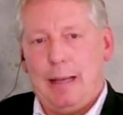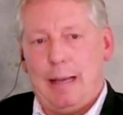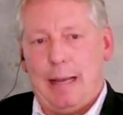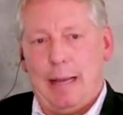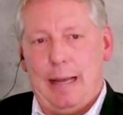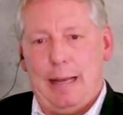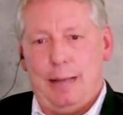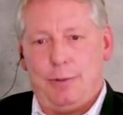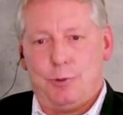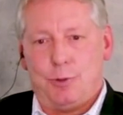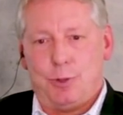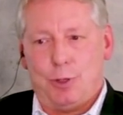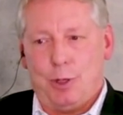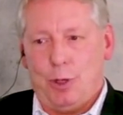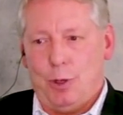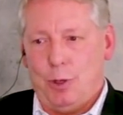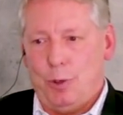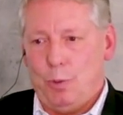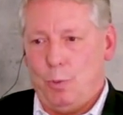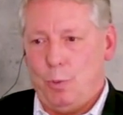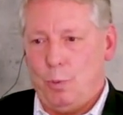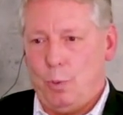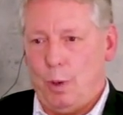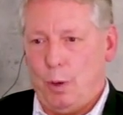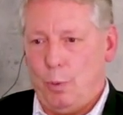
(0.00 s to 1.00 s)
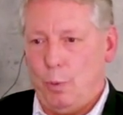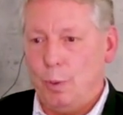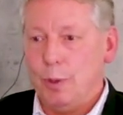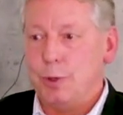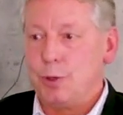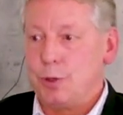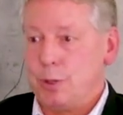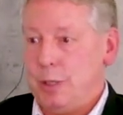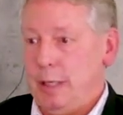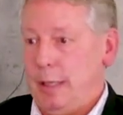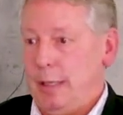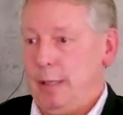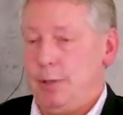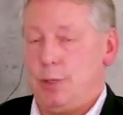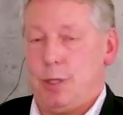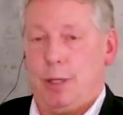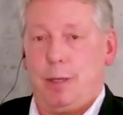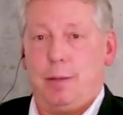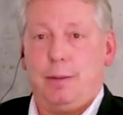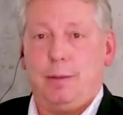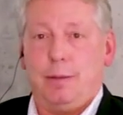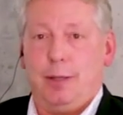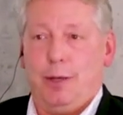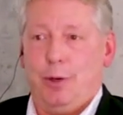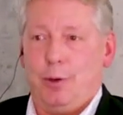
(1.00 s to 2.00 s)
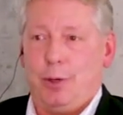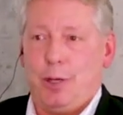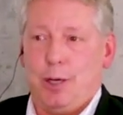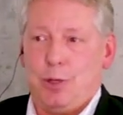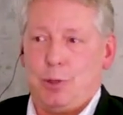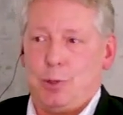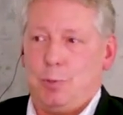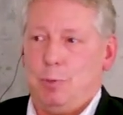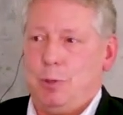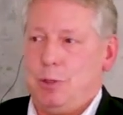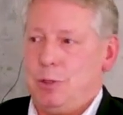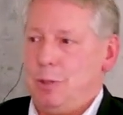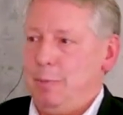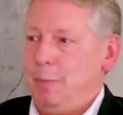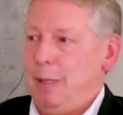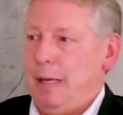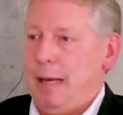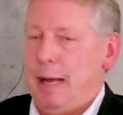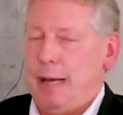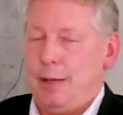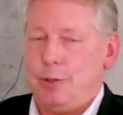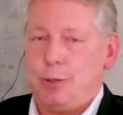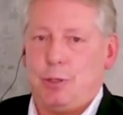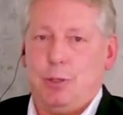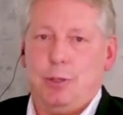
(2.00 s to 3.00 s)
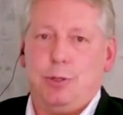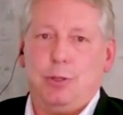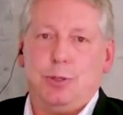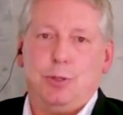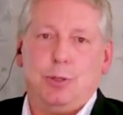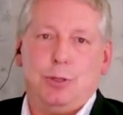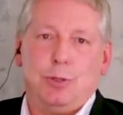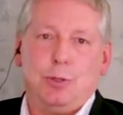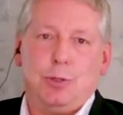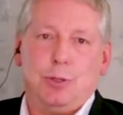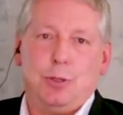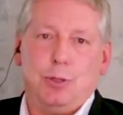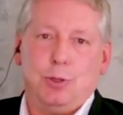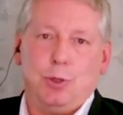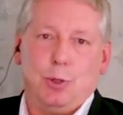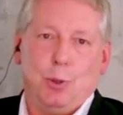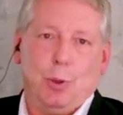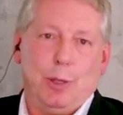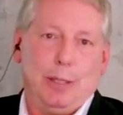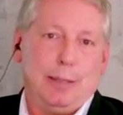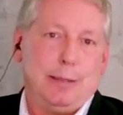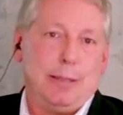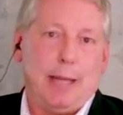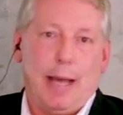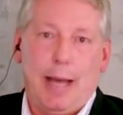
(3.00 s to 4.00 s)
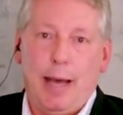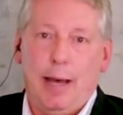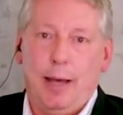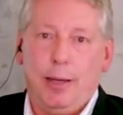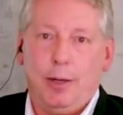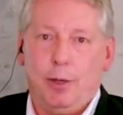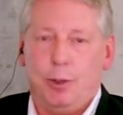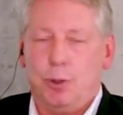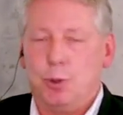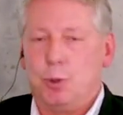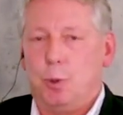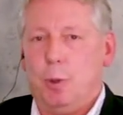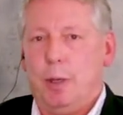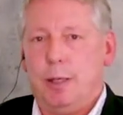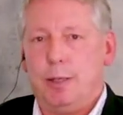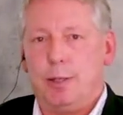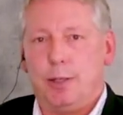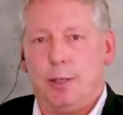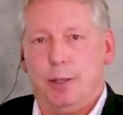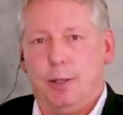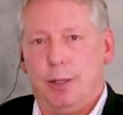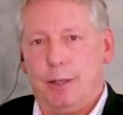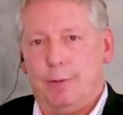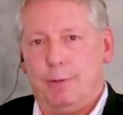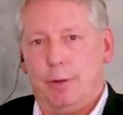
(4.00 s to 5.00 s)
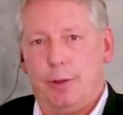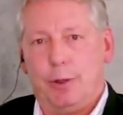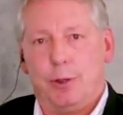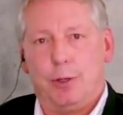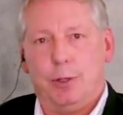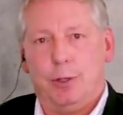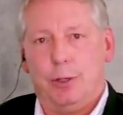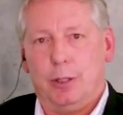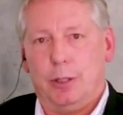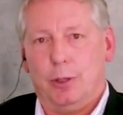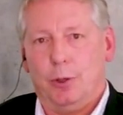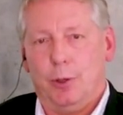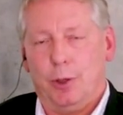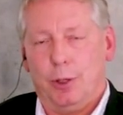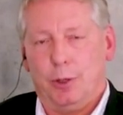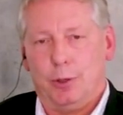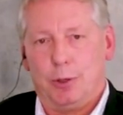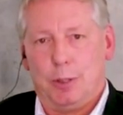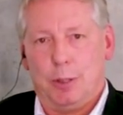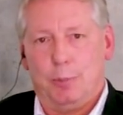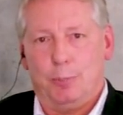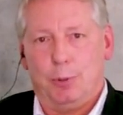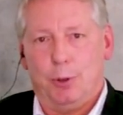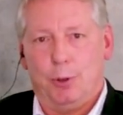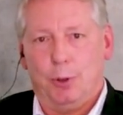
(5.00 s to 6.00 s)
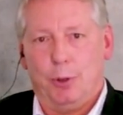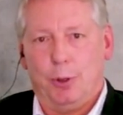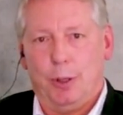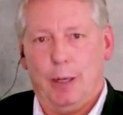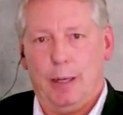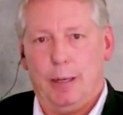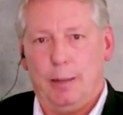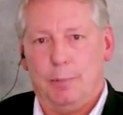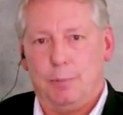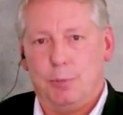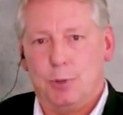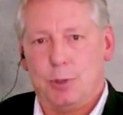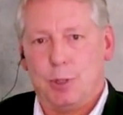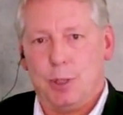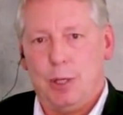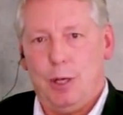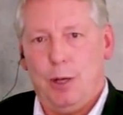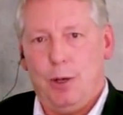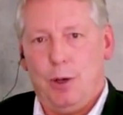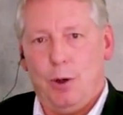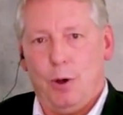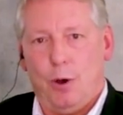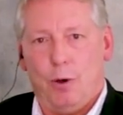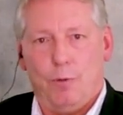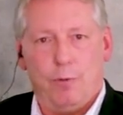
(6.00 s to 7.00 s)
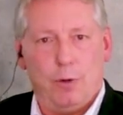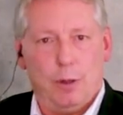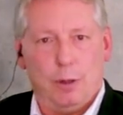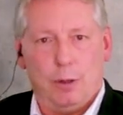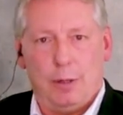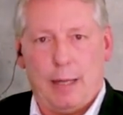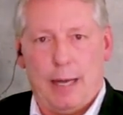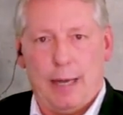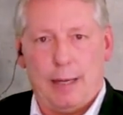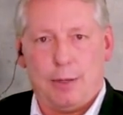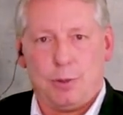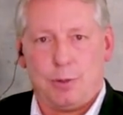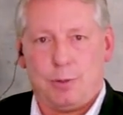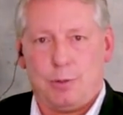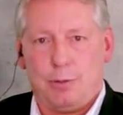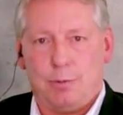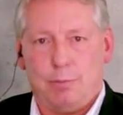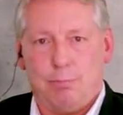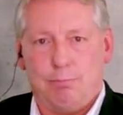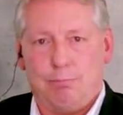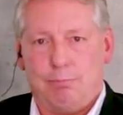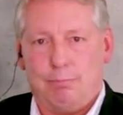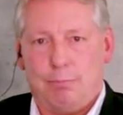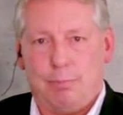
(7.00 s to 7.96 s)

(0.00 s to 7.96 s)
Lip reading: And so what we're seeing is that, customers have been asked to join 10 or 20 or even 30 loyalty programs over the last